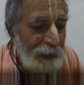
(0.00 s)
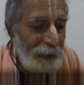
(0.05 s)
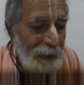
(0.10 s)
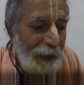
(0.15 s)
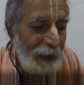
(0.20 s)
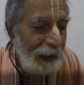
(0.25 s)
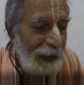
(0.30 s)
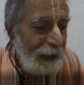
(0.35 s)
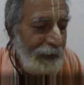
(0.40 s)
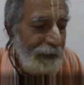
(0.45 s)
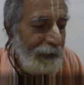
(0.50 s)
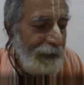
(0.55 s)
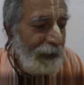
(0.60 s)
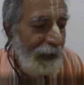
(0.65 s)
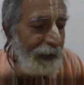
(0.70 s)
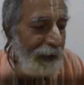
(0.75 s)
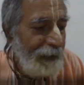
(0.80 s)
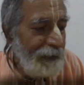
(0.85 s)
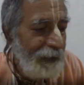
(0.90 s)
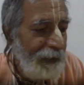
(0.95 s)

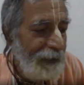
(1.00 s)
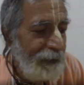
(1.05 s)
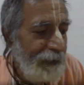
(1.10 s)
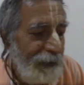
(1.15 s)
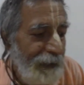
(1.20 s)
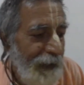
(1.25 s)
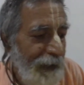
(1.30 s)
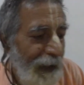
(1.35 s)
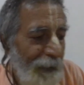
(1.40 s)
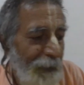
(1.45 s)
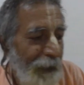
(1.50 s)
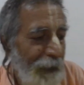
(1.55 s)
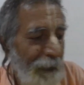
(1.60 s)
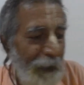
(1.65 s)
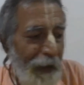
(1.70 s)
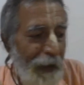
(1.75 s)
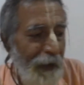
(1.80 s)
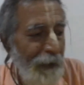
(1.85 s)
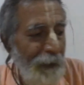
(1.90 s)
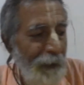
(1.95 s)

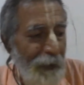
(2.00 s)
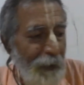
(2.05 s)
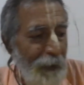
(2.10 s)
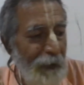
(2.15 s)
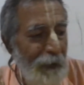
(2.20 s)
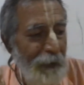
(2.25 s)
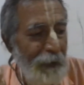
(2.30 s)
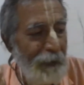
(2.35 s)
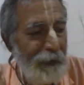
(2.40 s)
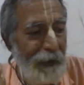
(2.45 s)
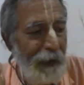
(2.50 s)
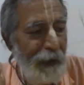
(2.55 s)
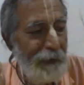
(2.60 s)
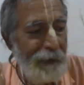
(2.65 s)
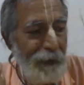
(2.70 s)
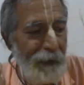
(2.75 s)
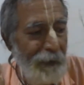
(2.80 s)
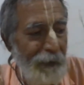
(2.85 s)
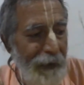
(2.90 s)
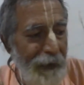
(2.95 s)
Mahaprabhu is
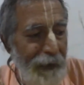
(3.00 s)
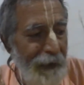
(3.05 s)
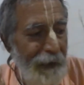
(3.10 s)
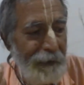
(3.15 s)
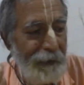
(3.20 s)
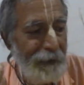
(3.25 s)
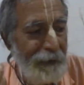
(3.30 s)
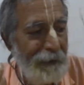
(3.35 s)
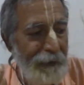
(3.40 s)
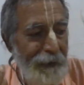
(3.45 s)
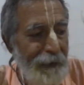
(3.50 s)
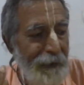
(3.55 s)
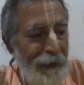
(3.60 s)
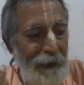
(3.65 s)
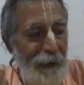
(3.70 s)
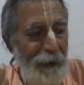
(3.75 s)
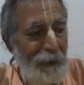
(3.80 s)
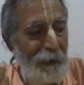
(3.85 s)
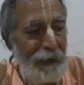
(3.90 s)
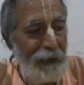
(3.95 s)
also very
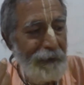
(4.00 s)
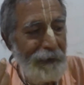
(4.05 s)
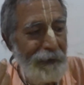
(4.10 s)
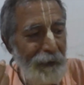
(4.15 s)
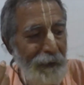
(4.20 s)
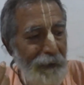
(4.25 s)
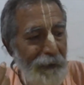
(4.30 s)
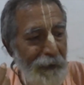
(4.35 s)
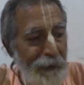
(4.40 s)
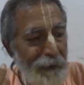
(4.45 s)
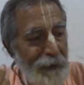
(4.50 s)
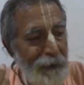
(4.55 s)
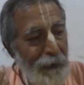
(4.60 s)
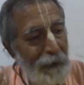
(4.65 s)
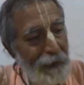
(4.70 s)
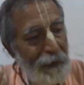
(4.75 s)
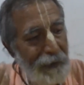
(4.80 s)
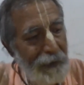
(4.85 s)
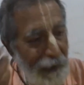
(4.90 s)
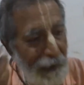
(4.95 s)
merciful,
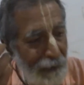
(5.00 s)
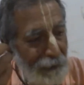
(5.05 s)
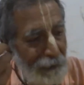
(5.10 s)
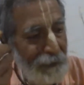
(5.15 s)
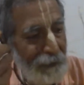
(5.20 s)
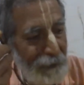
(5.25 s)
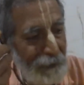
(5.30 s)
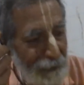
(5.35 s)
so he gave